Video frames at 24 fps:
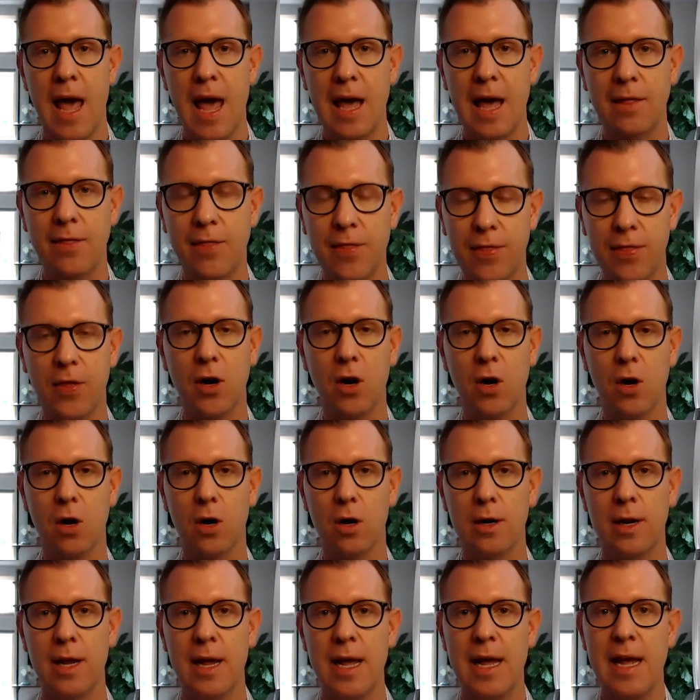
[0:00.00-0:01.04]
And
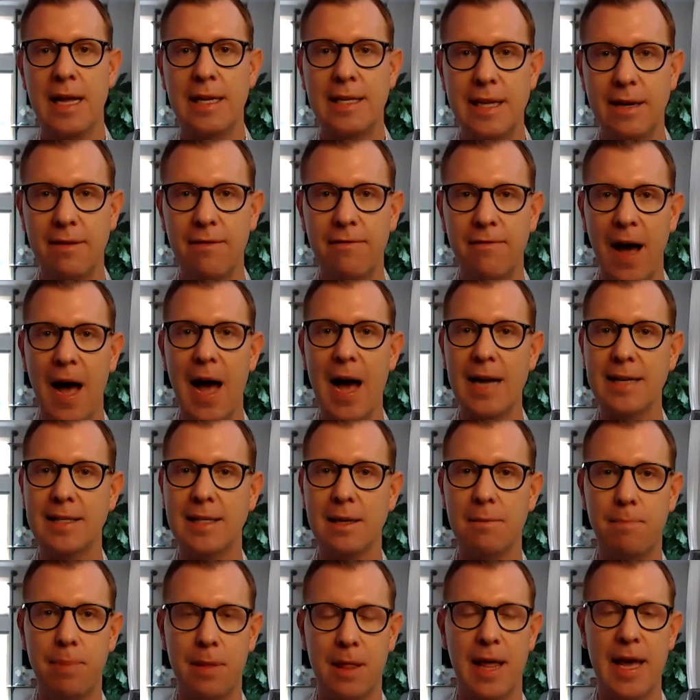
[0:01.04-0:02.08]
third, devise
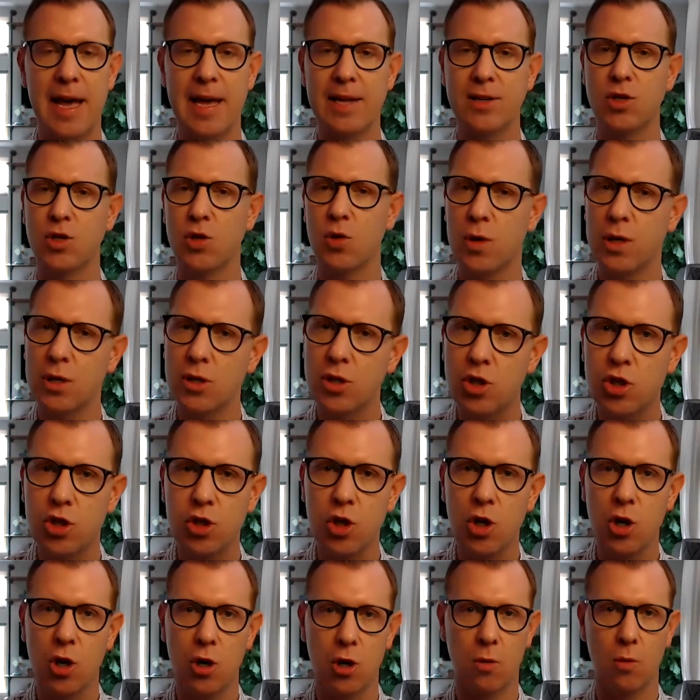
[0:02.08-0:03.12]
a plan to
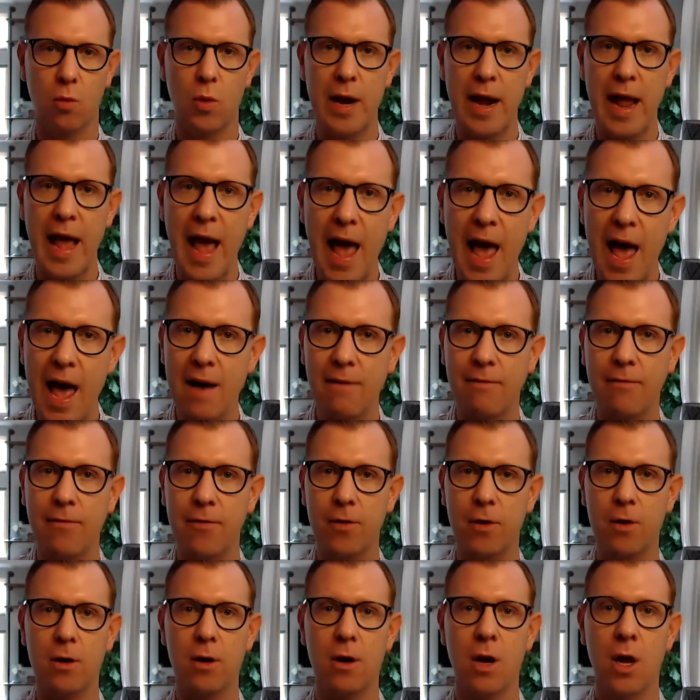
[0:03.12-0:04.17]
ensure
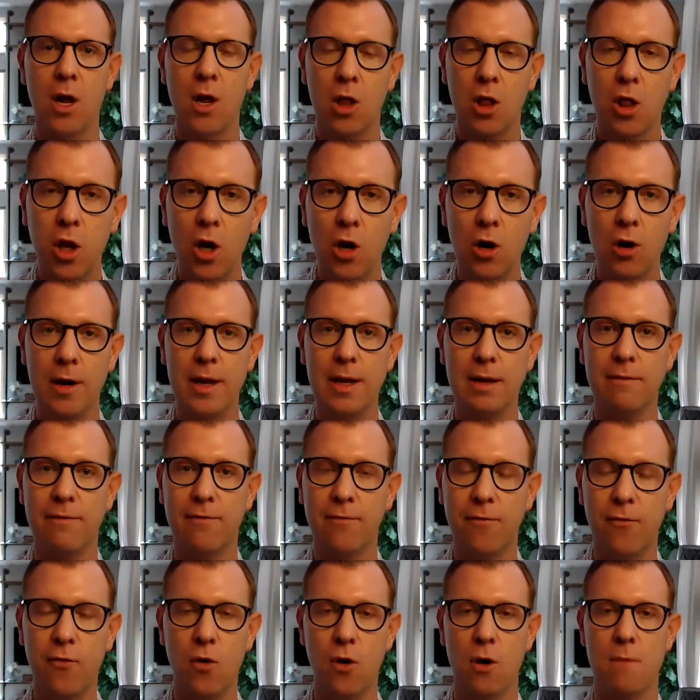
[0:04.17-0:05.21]
whatever learning
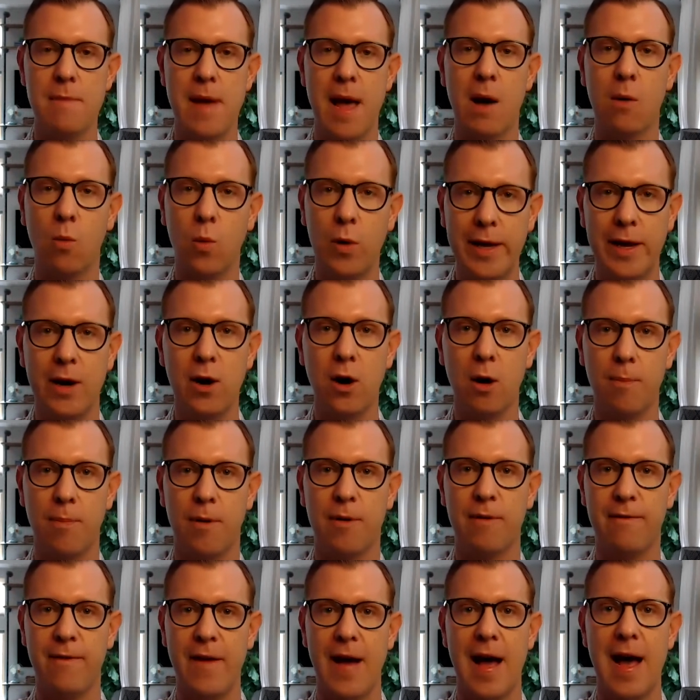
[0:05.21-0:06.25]
format we are
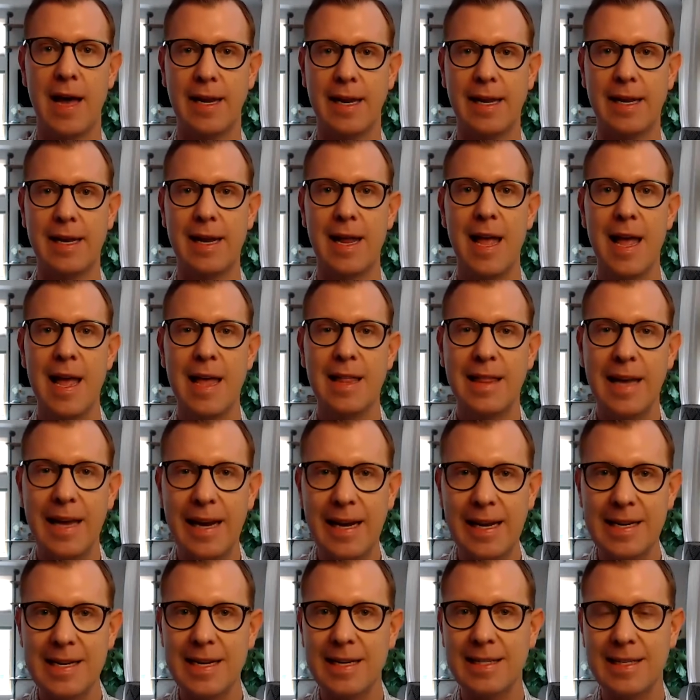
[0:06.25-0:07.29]
providing, that
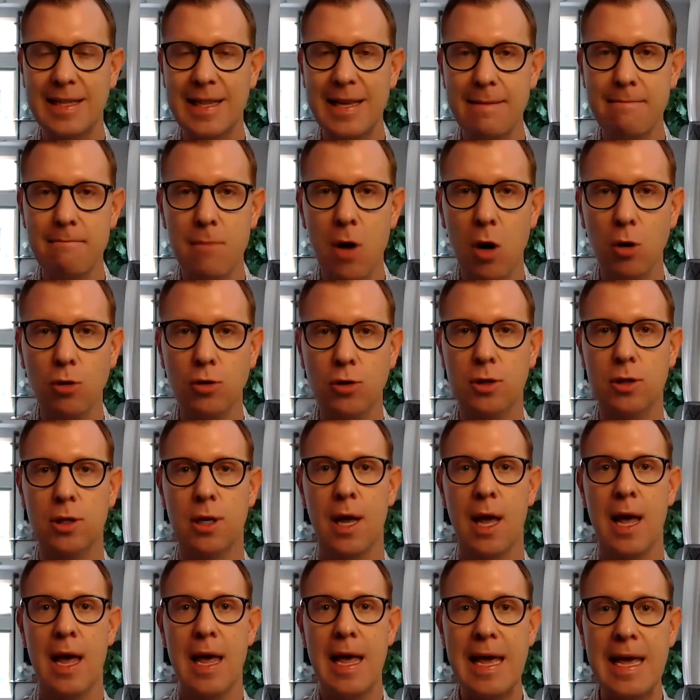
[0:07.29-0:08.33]
it is the most
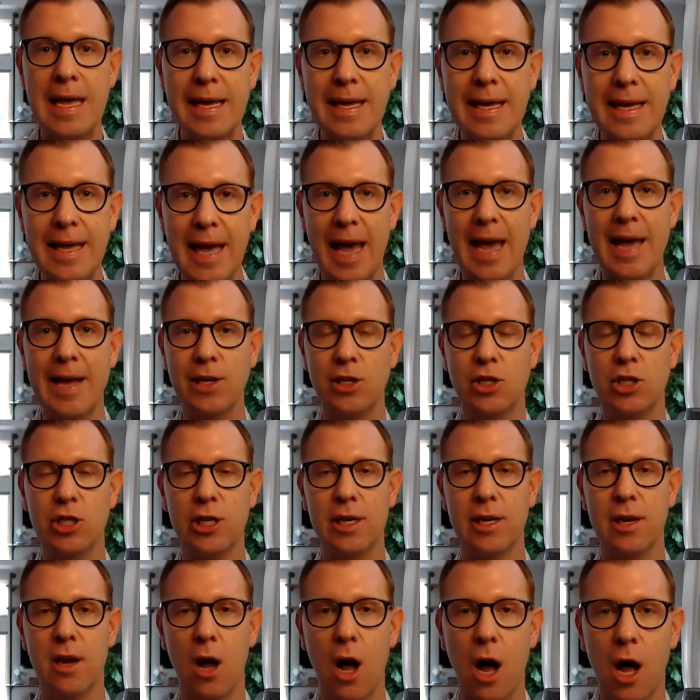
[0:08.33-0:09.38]

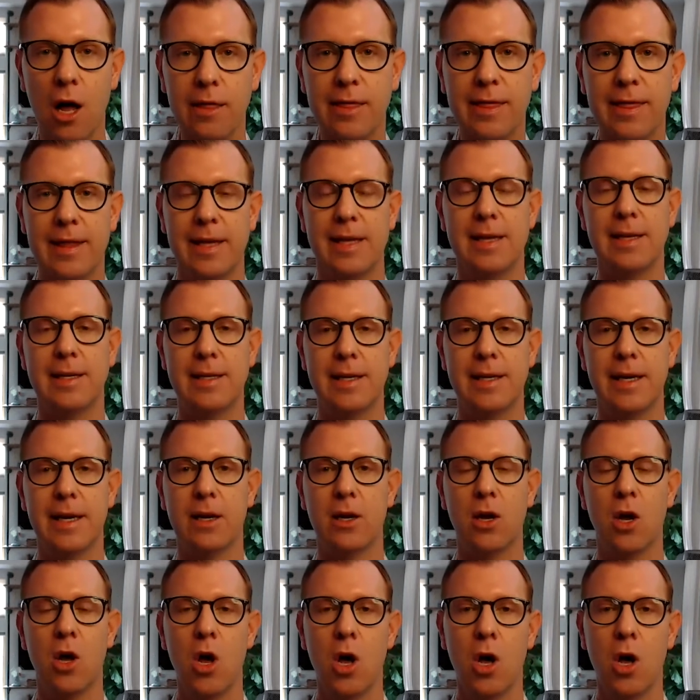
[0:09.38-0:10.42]
engaging, authentic,
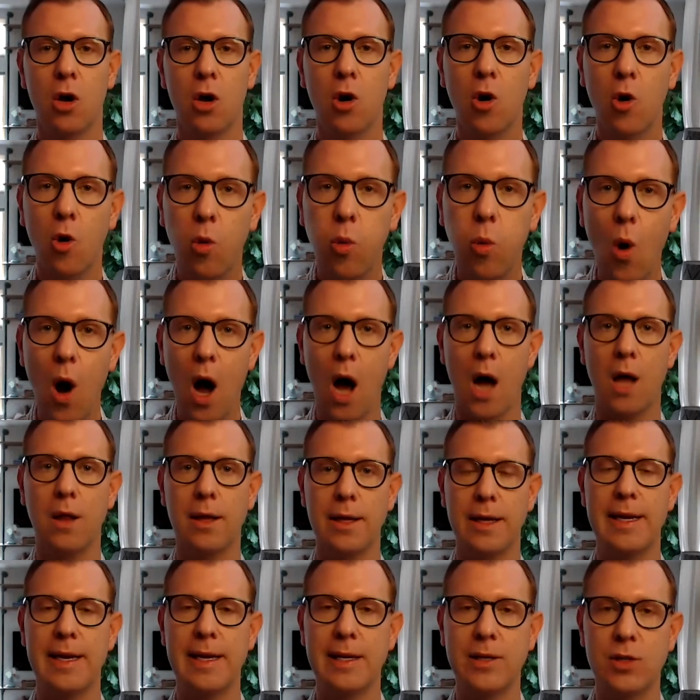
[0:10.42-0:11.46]

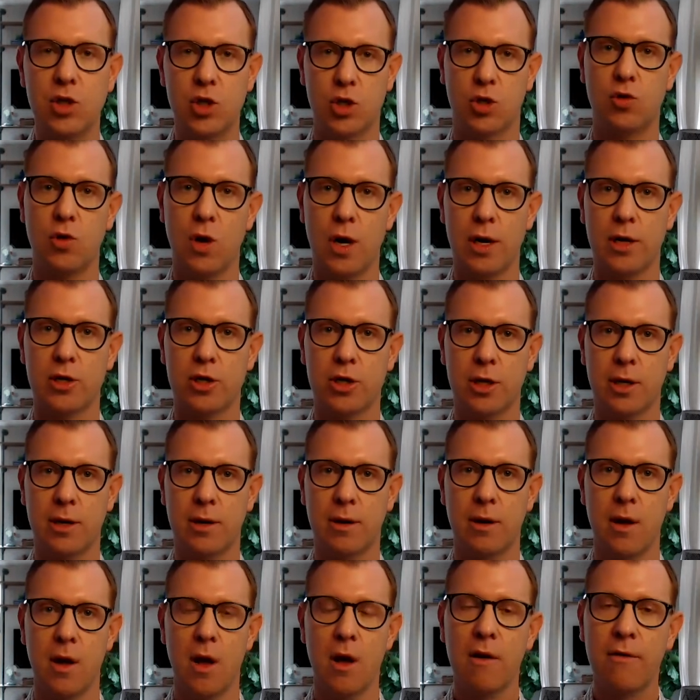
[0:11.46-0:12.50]
quality
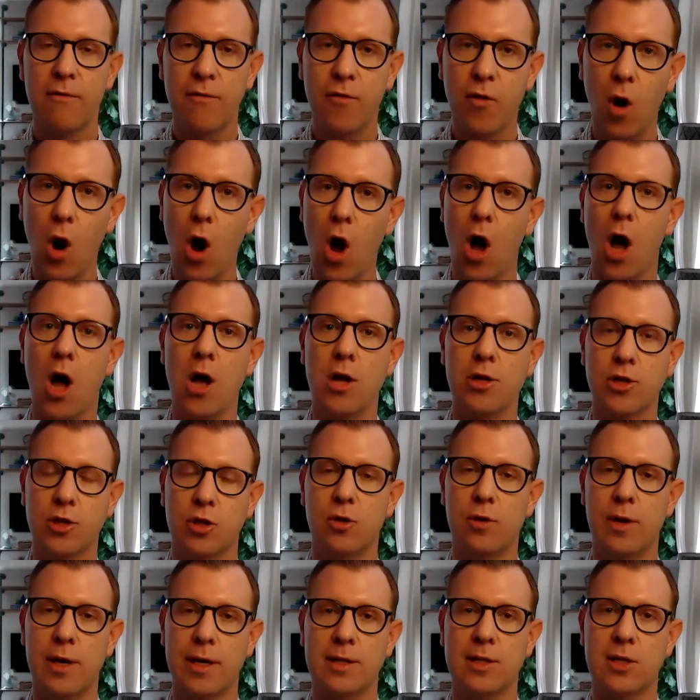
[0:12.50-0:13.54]
instruction for all
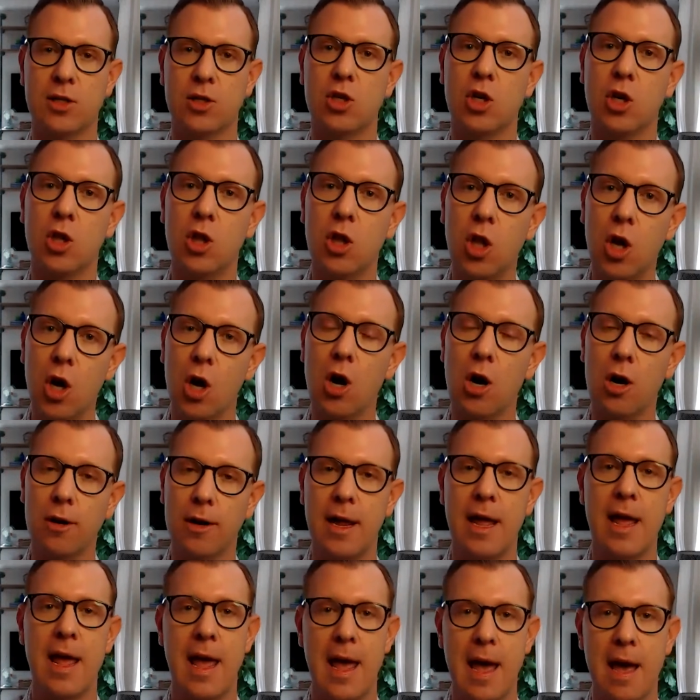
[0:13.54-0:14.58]
students to
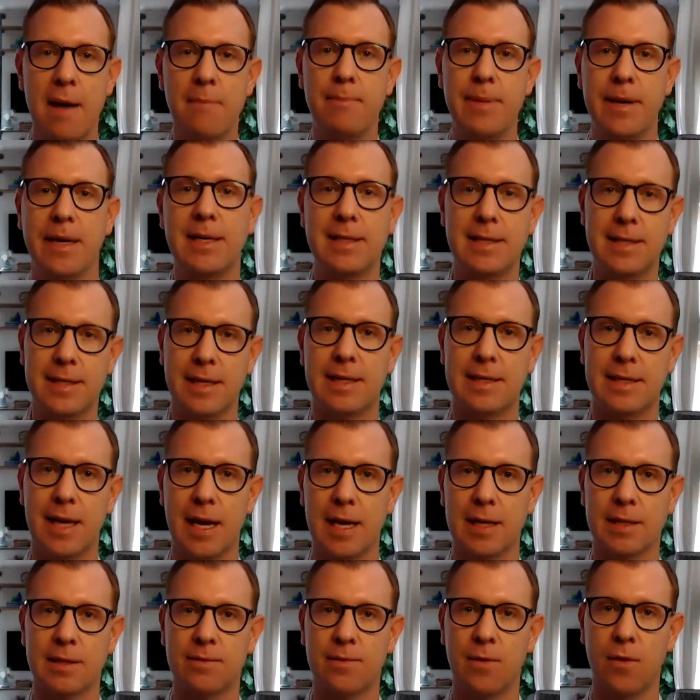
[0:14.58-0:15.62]
learn and be
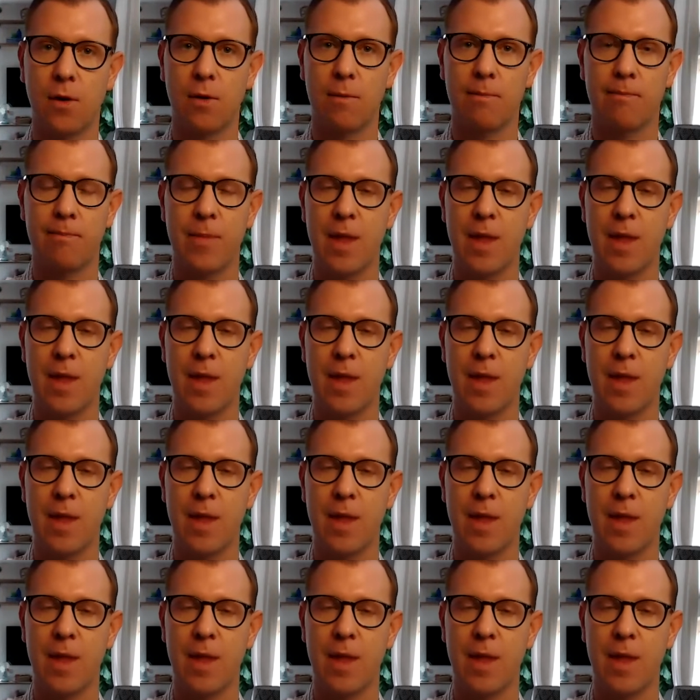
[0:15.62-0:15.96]
successful.